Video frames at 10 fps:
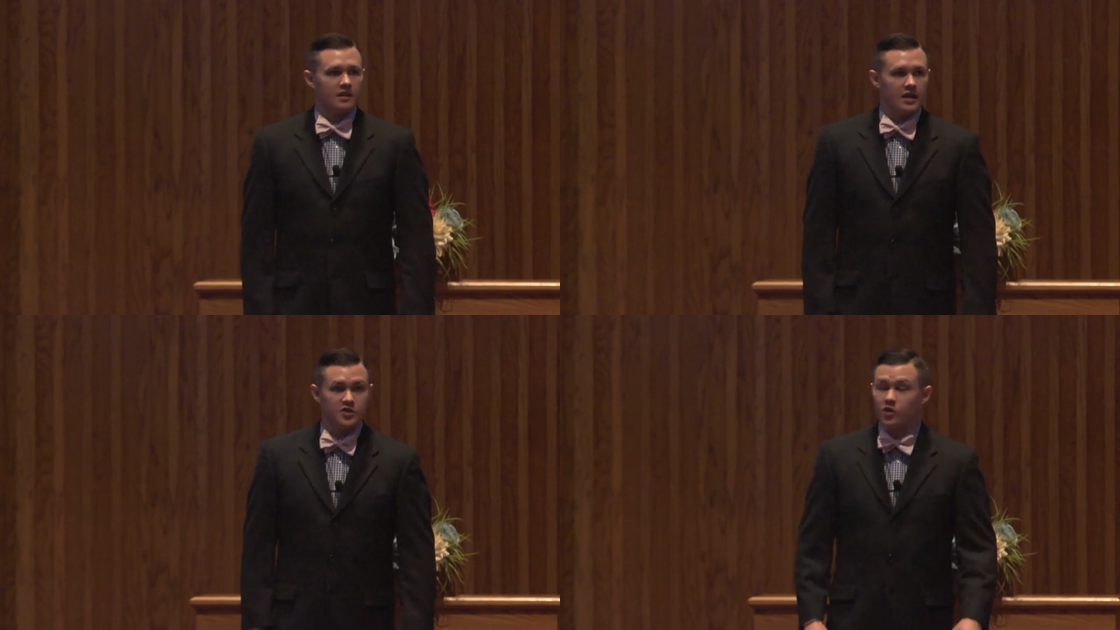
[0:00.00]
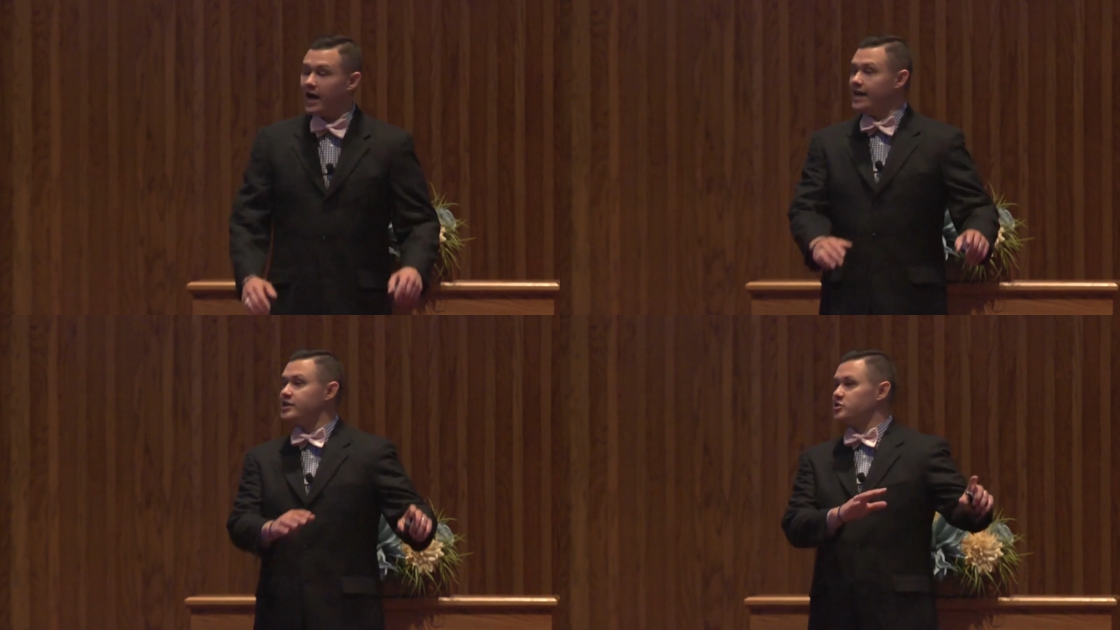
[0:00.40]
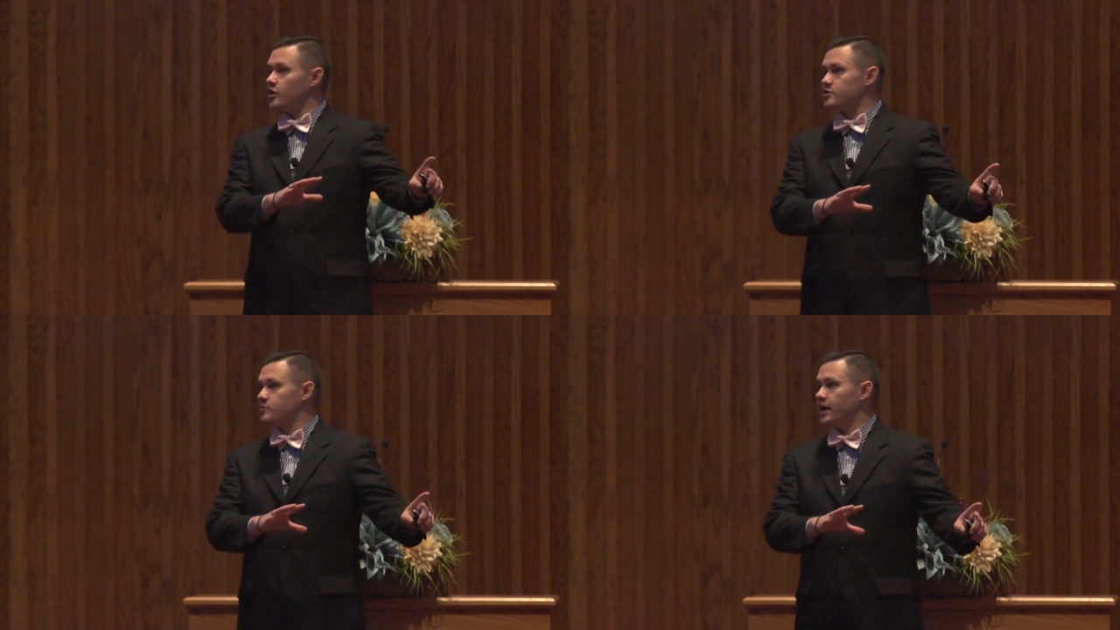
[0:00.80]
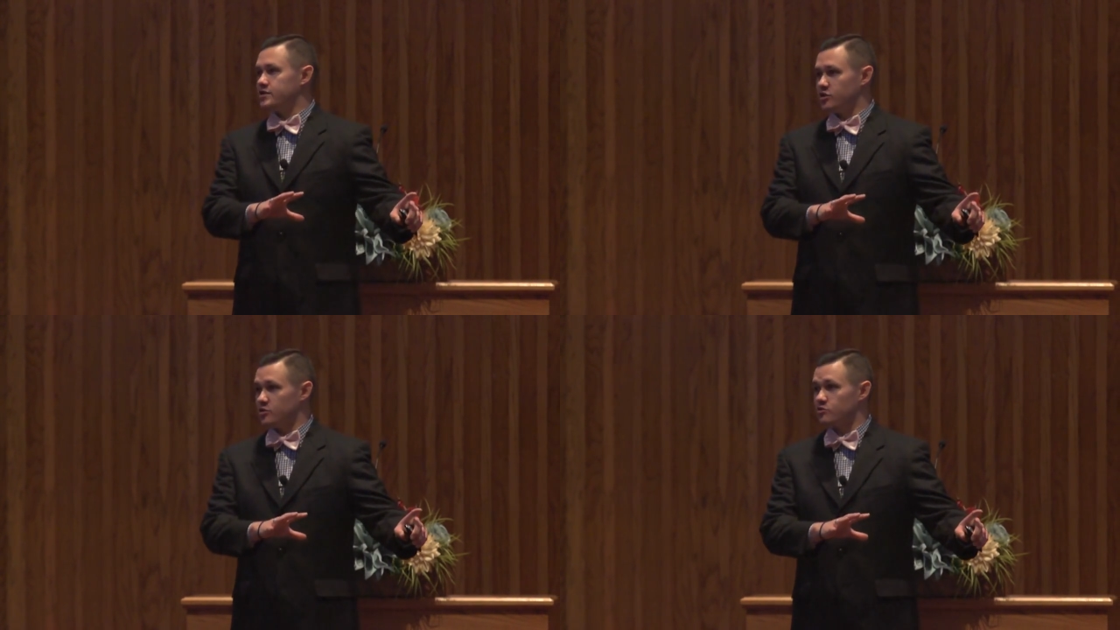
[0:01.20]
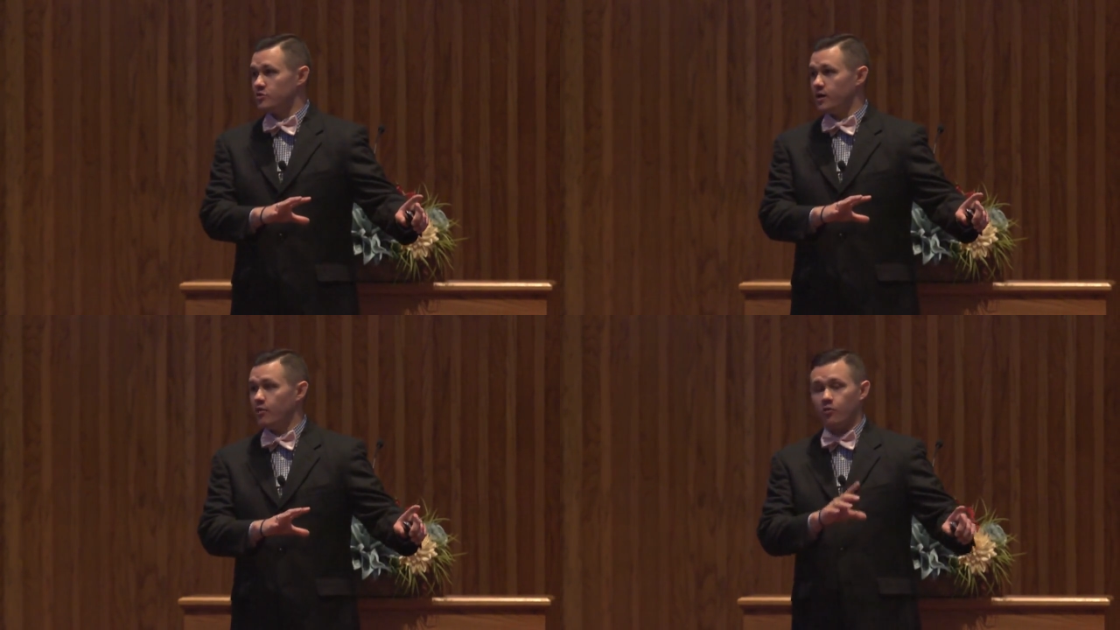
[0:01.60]
And so I could talk to my children
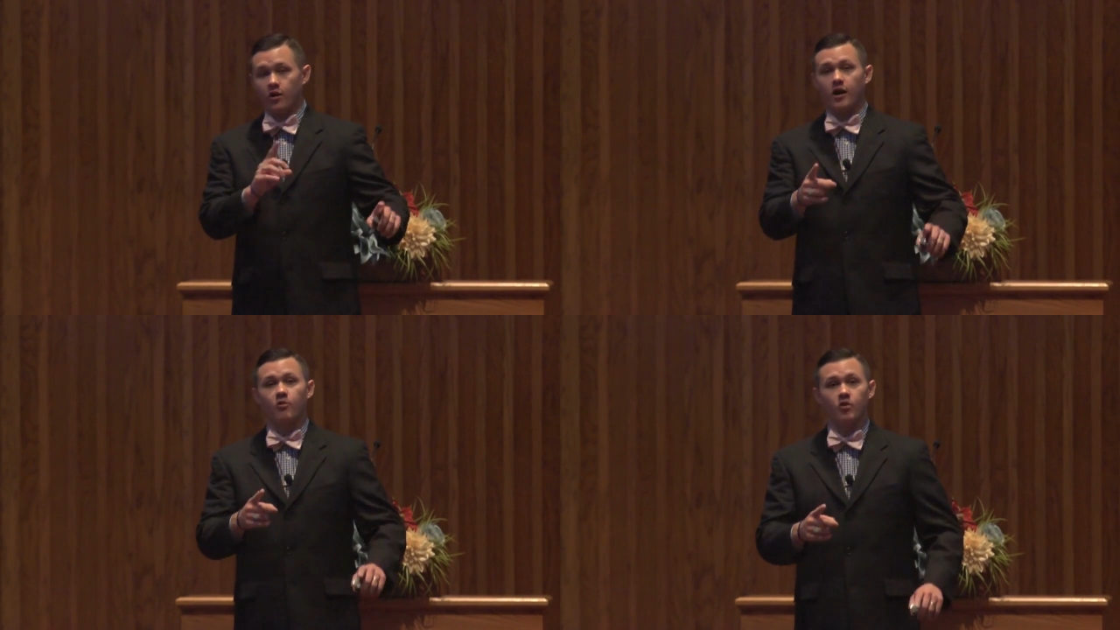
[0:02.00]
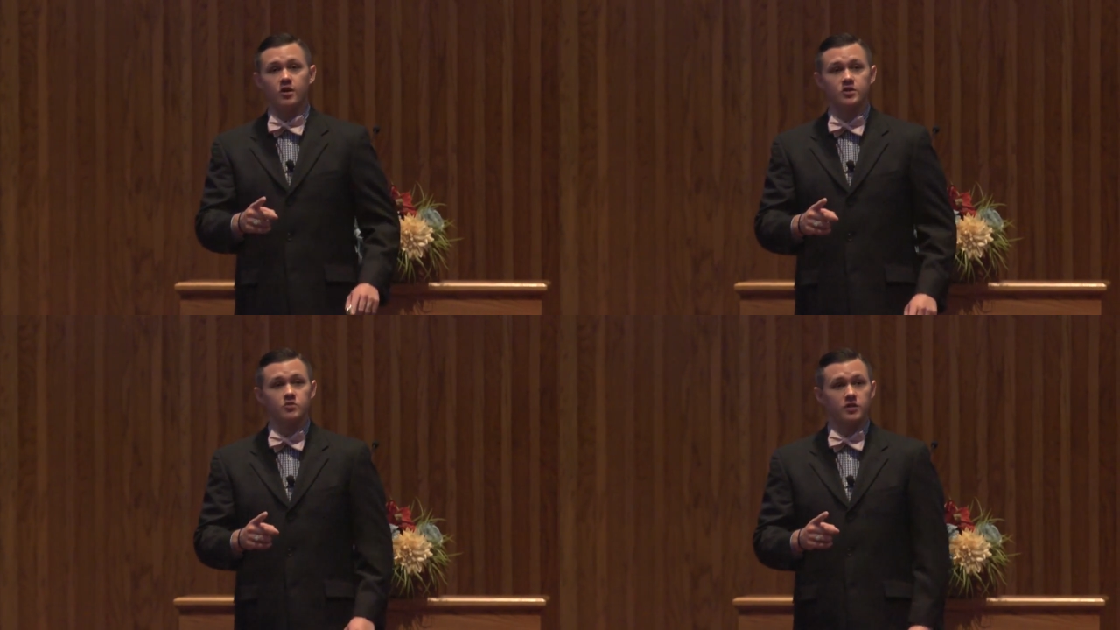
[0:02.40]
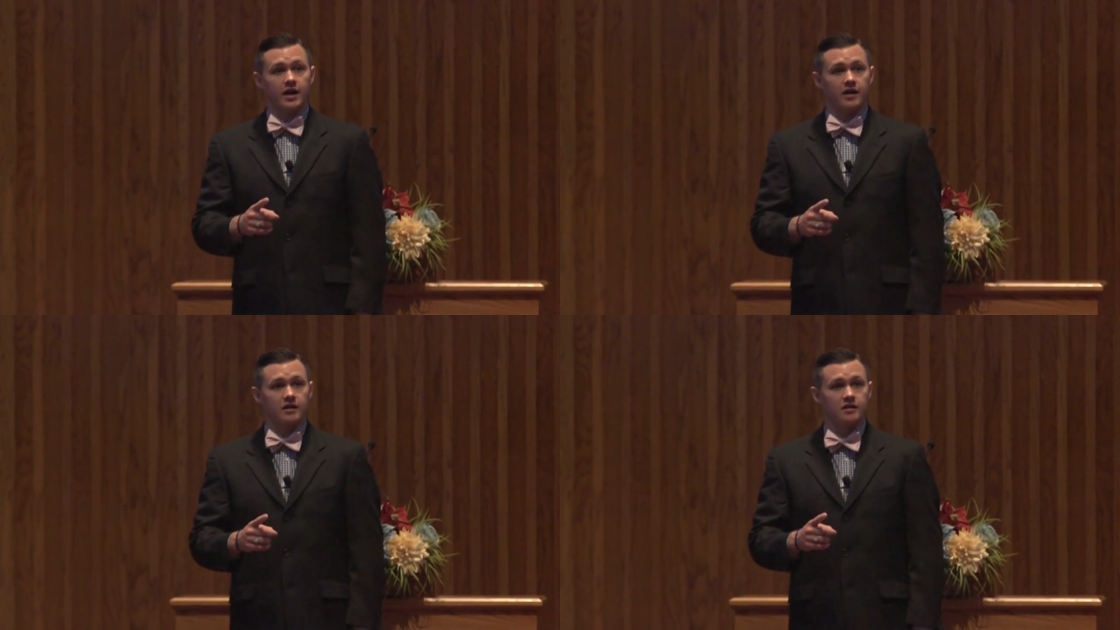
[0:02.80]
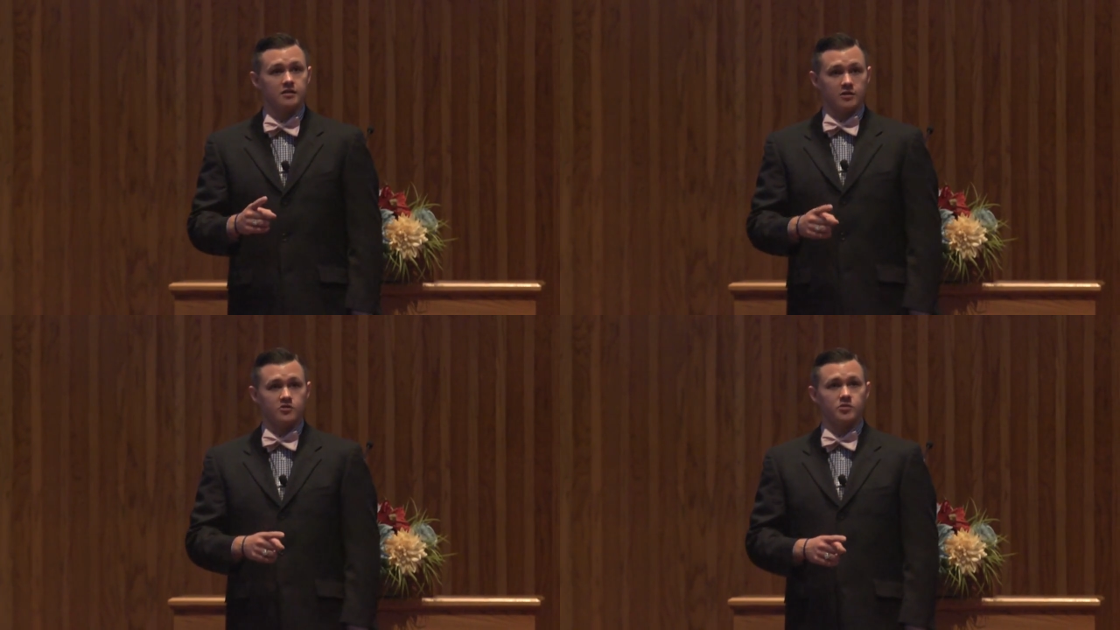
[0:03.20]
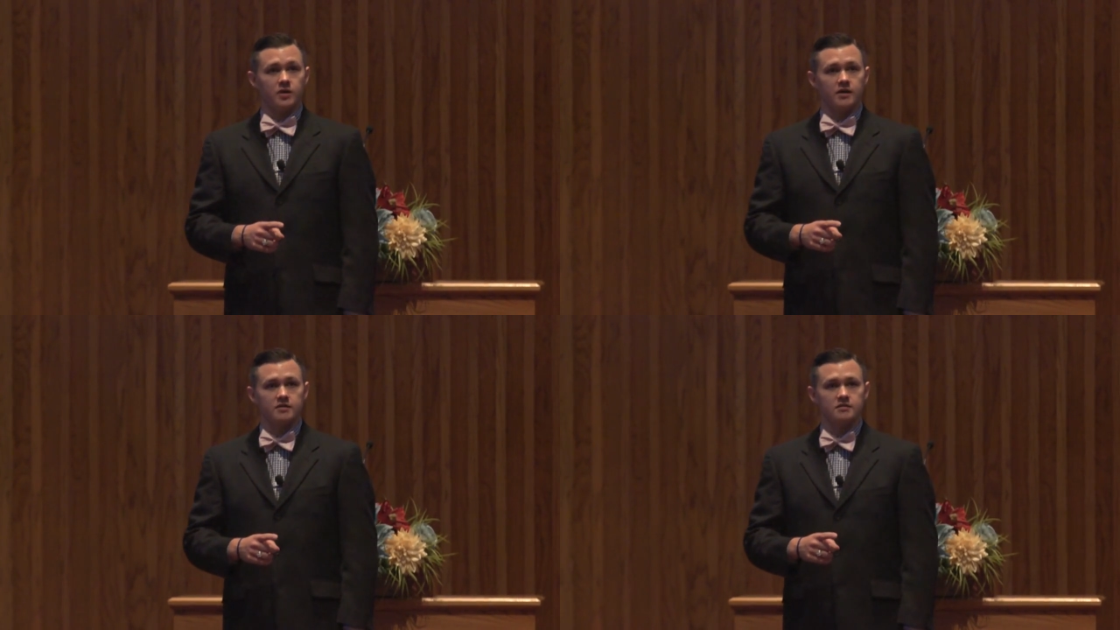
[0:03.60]
about where I was when I learned
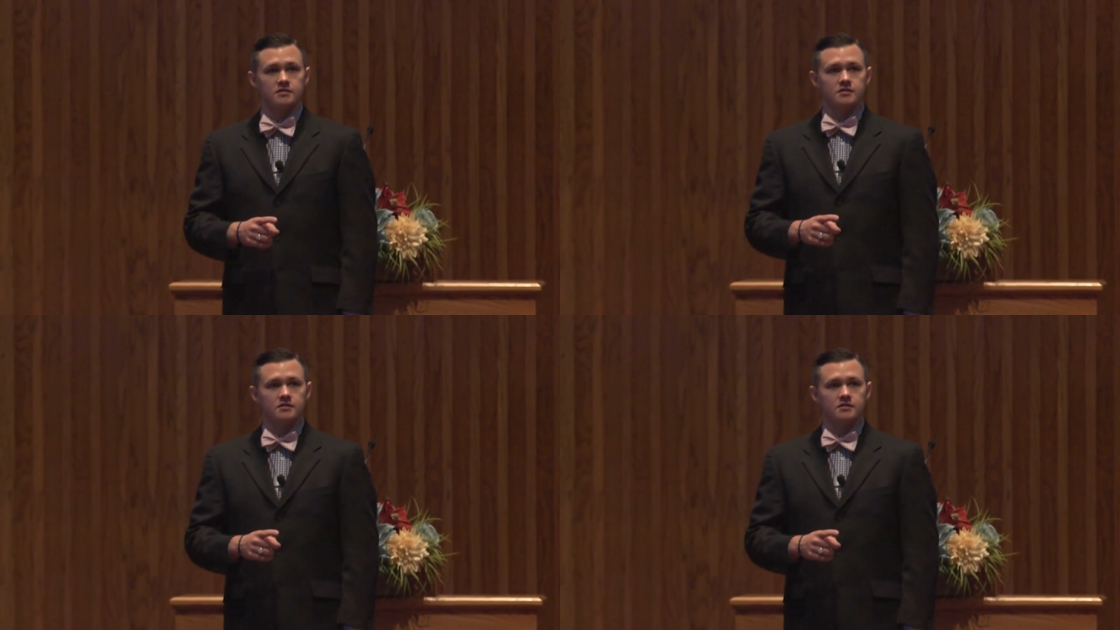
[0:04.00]
about it